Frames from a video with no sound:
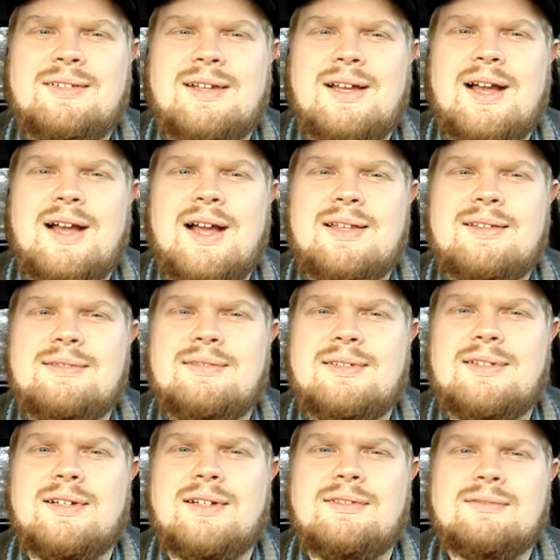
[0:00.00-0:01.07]
I
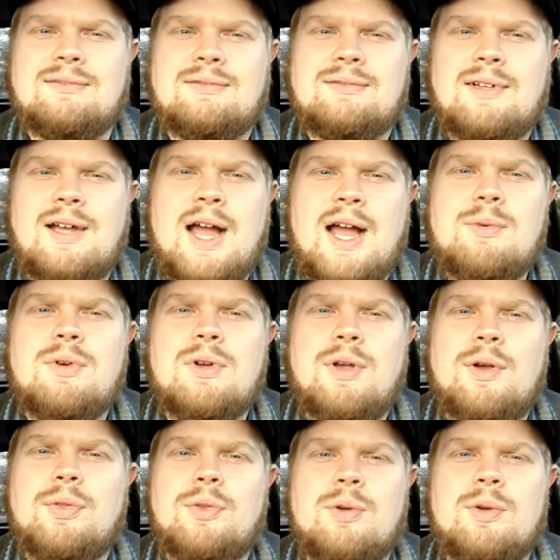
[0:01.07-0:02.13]
will
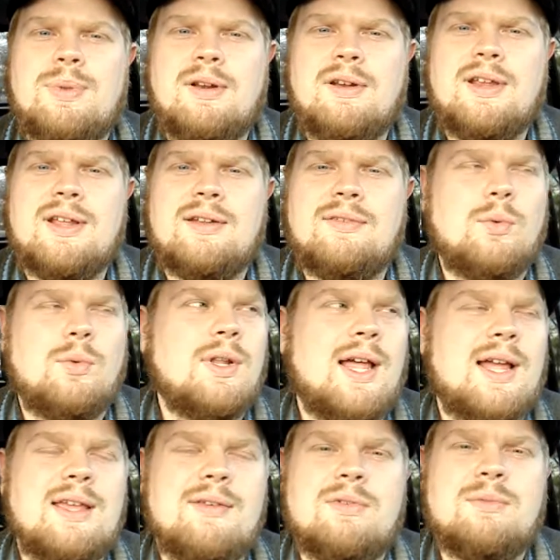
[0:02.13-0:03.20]
go through a period of will
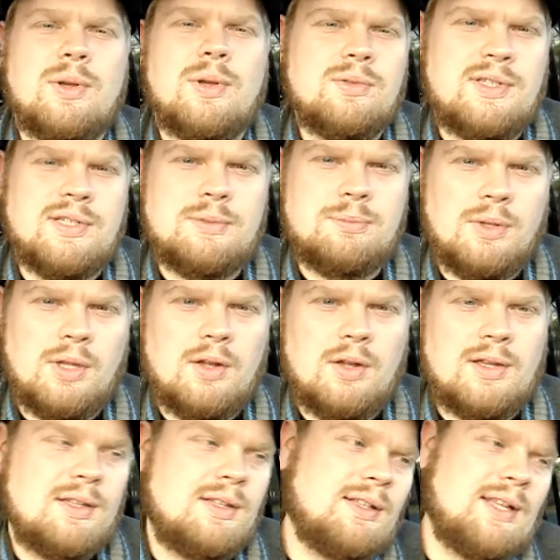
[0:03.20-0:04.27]
I even post this
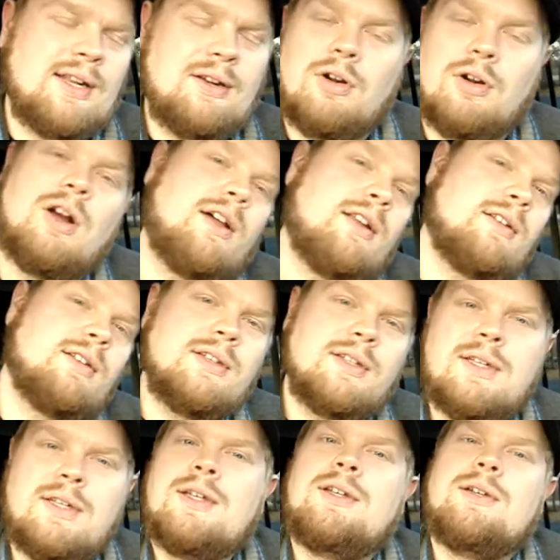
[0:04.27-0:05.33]
blog later on
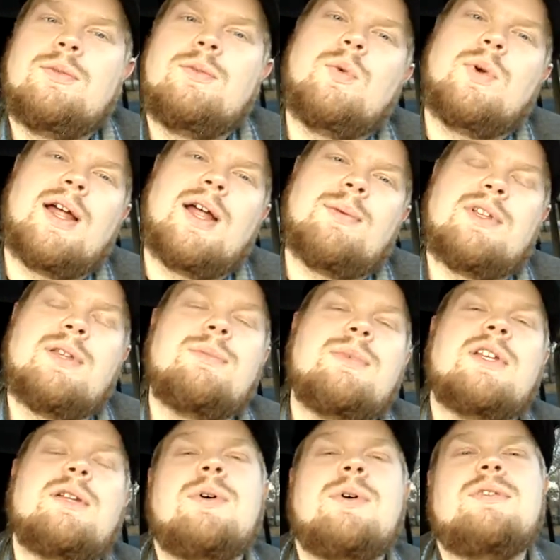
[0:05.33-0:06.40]
when I'm
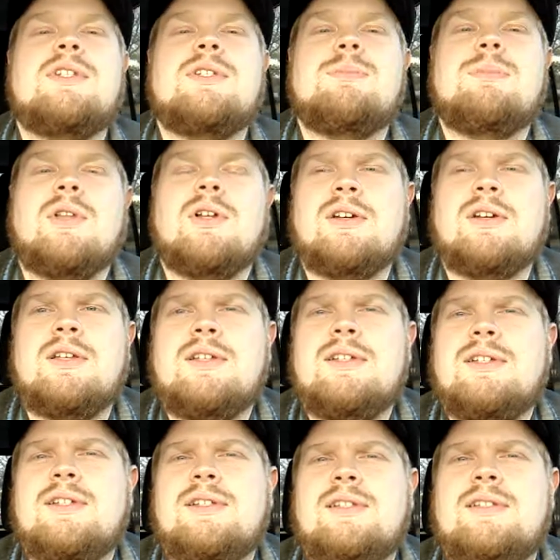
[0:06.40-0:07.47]
attempting to post this blog.
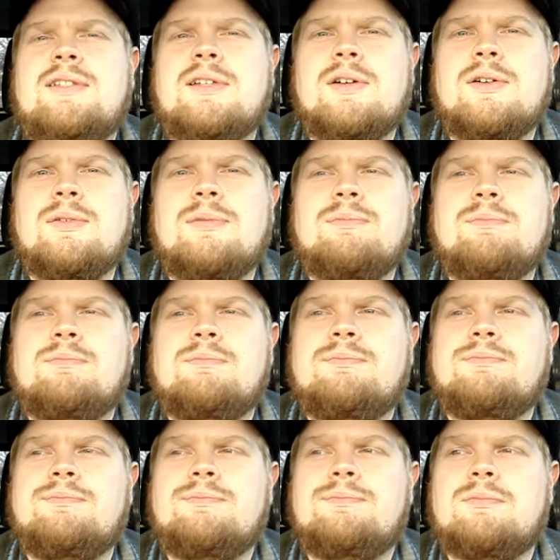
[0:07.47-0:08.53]
So,
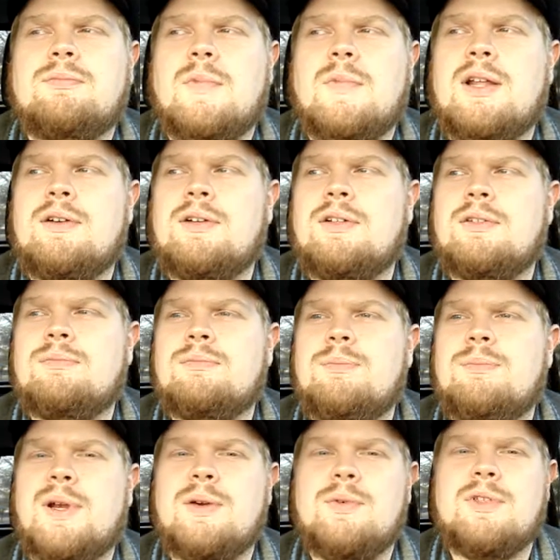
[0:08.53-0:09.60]
I don't know.
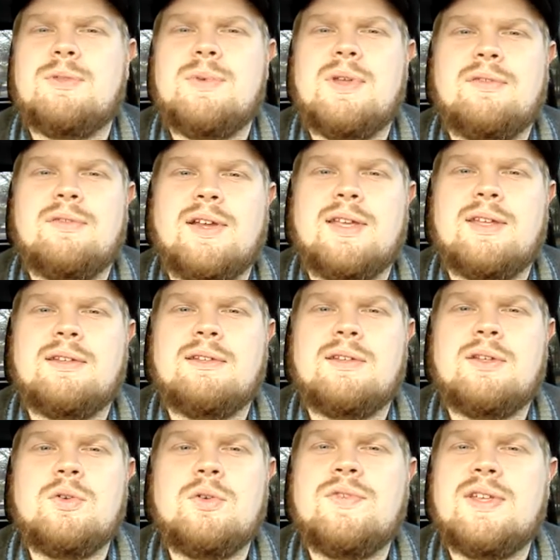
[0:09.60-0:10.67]
Bear with me if I
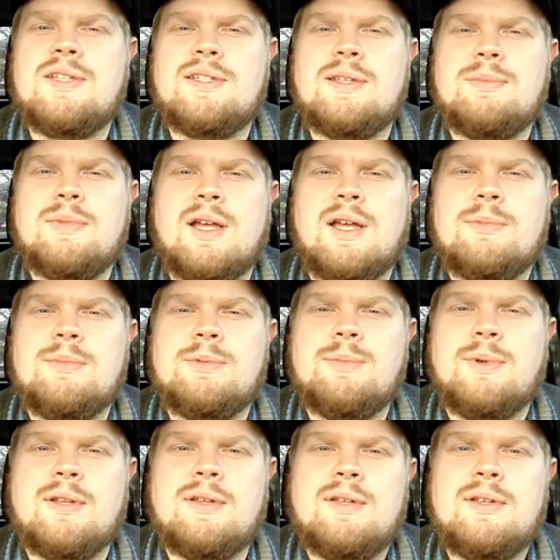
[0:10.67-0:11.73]
get goofy sometimes,
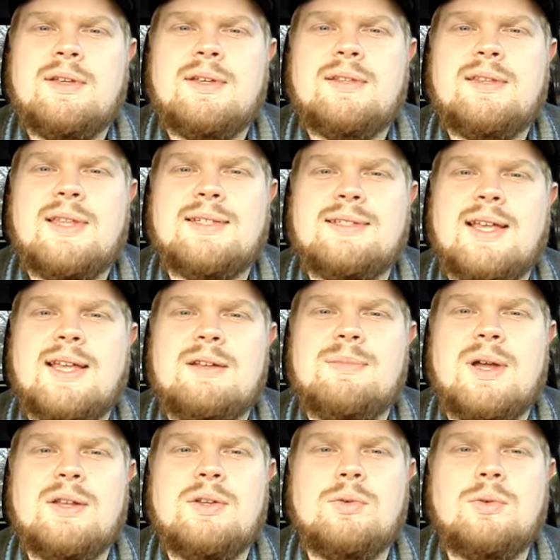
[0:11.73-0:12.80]
but that's kind of
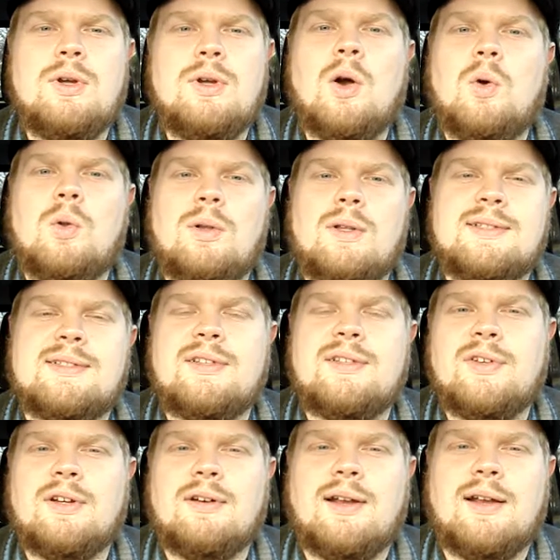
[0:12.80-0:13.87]
my new goal, is to
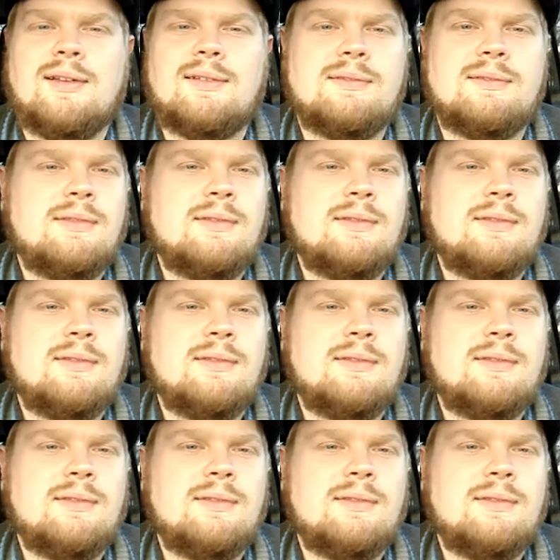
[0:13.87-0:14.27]
figure out